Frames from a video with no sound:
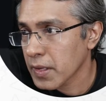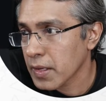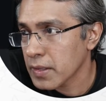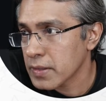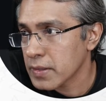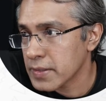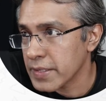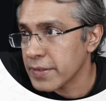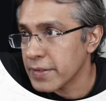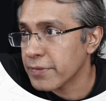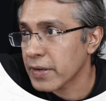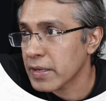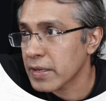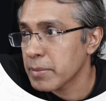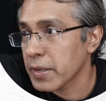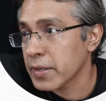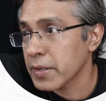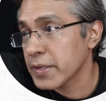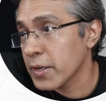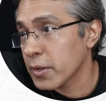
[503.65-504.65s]
c5,
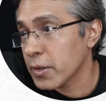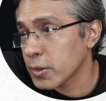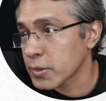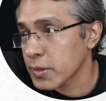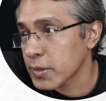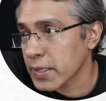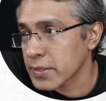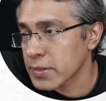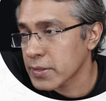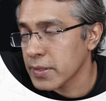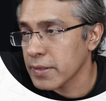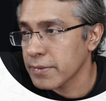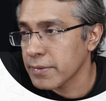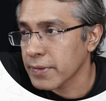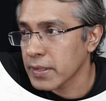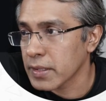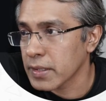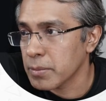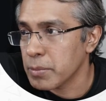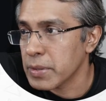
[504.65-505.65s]
but he also has to
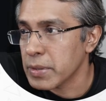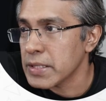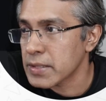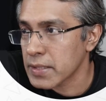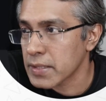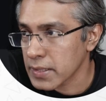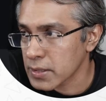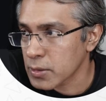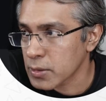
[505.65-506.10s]
defend the b6